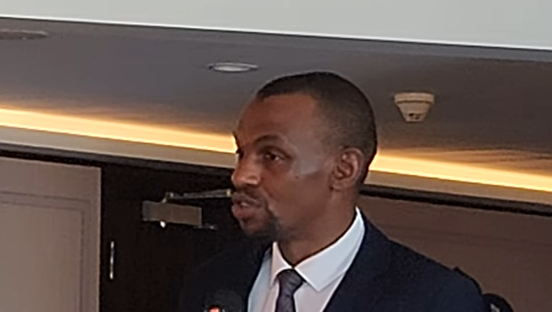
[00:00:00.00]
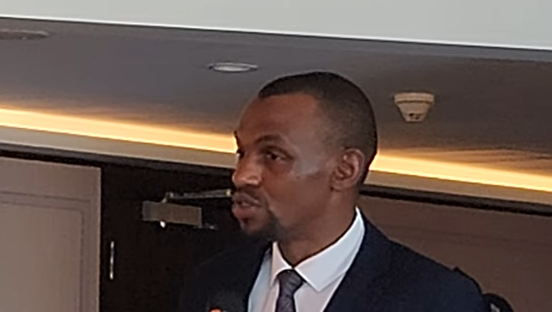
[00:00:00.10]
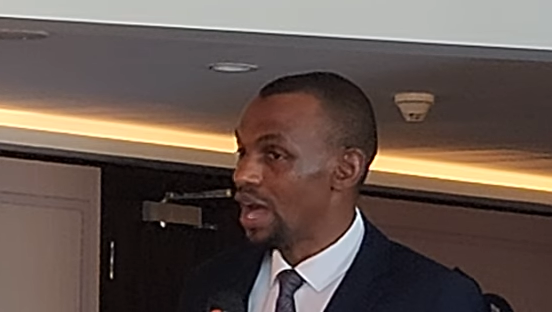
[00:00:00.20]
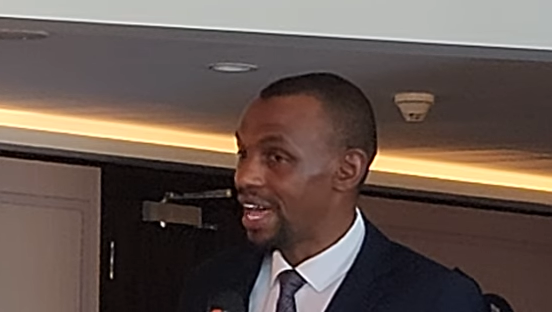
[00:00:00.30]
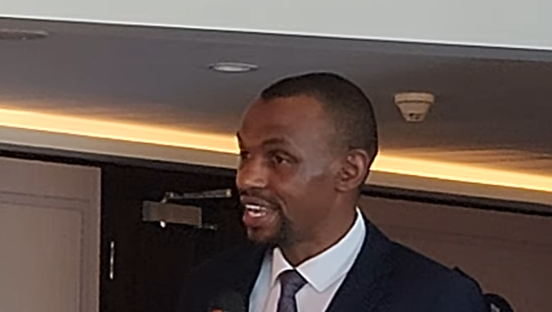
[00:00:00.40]

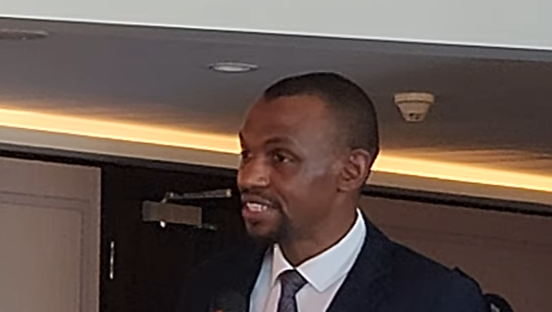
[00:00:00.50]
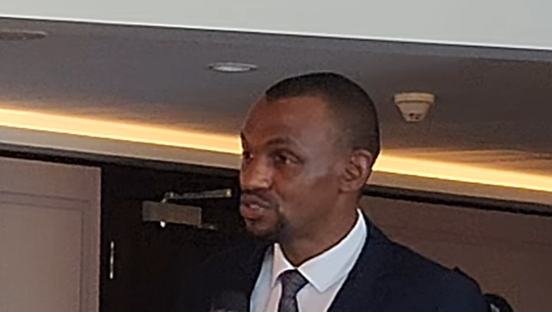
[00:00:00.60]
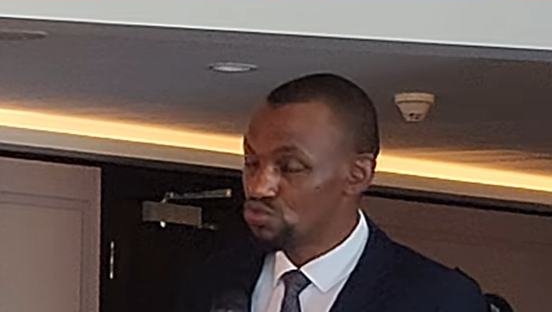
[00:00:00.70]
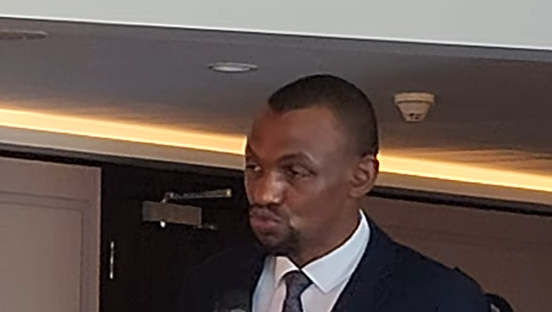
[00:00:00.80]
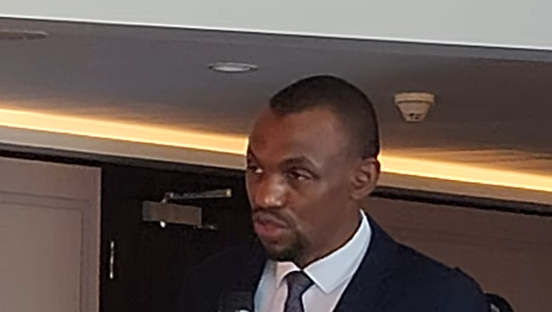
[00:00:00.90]
to harness
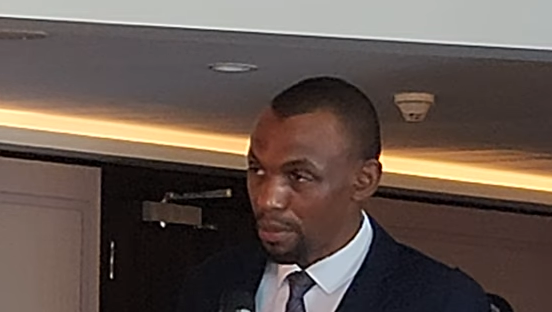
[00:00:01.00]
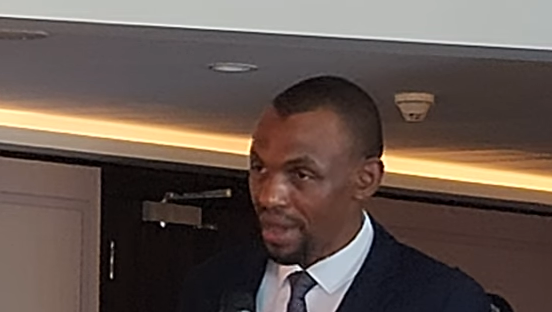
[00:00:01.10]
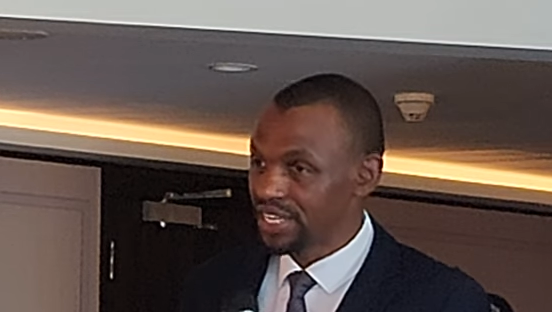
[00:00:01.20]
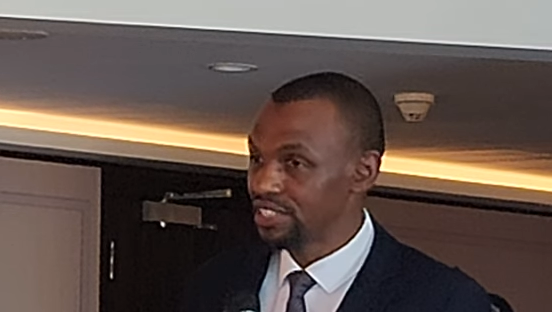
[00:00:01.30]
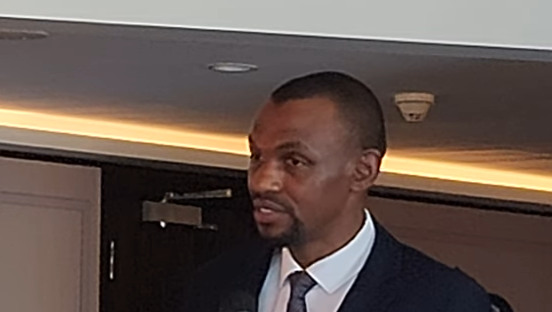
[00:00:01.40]
to do the
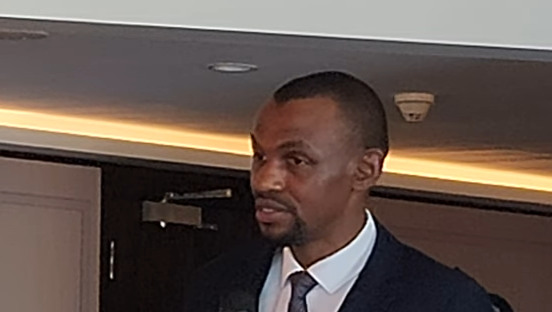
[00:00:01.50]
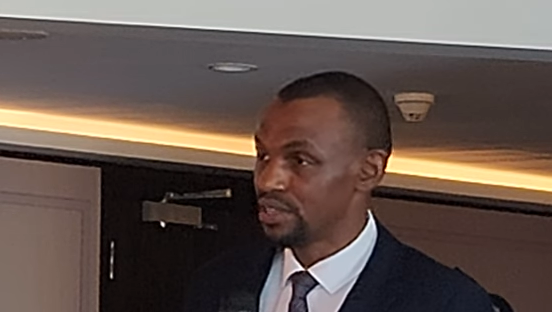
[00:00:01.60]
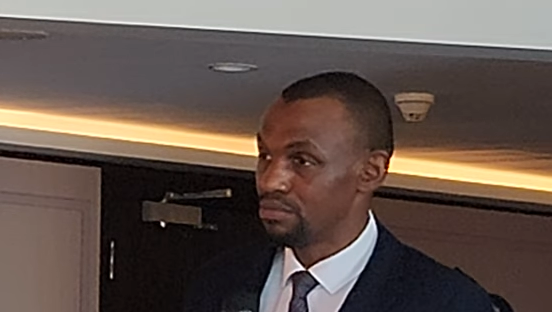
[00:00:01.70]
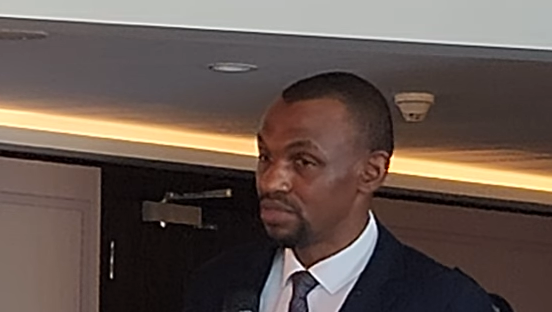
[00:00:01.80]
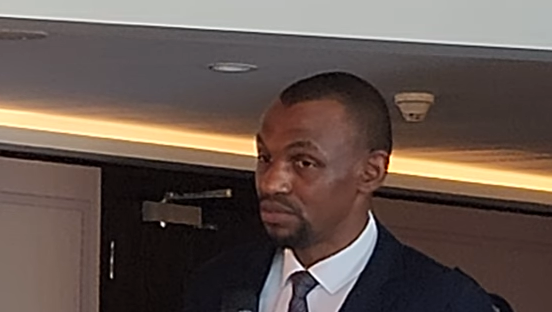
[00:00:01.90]
mining
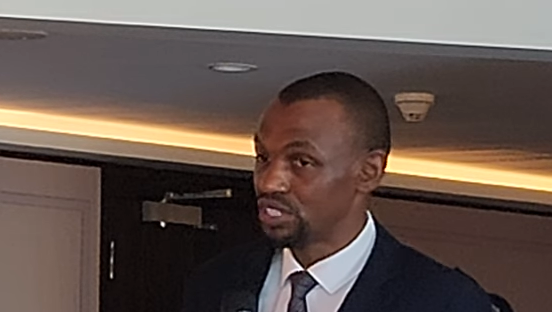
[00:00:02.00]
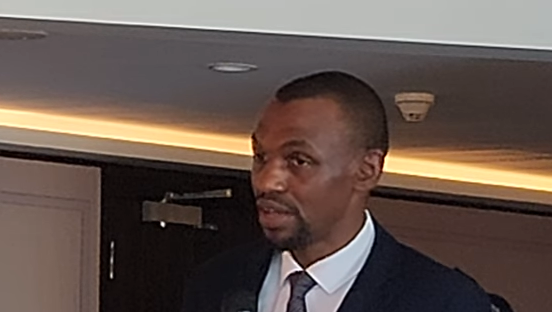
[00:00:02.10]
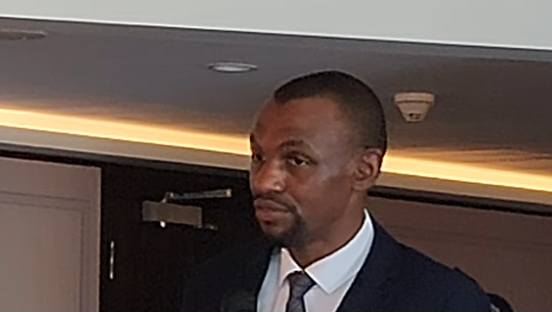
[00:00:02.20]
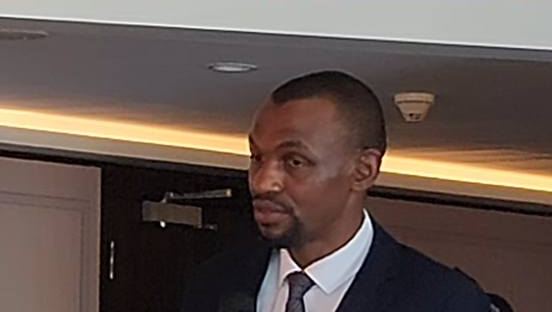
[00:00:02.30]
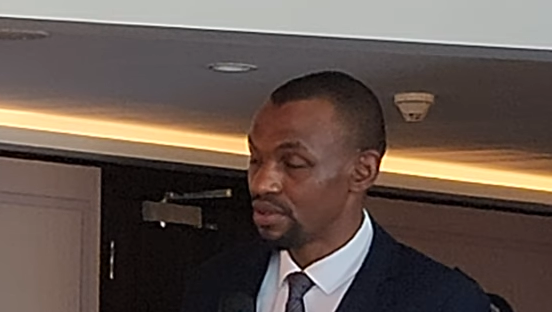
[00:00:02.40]

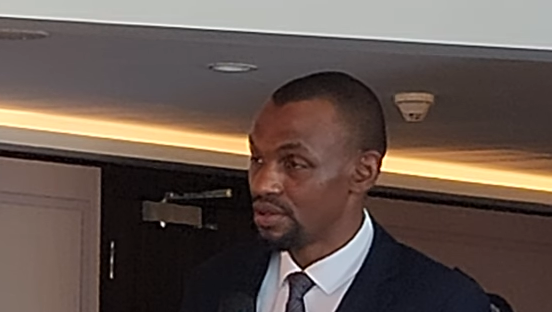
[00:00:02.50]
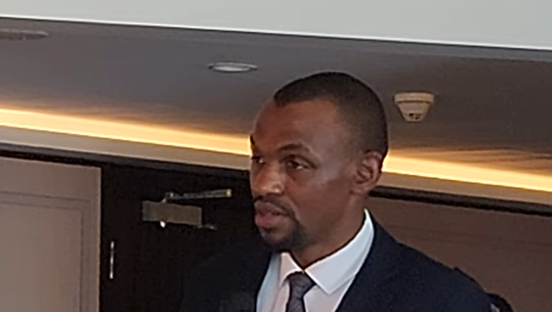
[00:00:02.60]
themselves.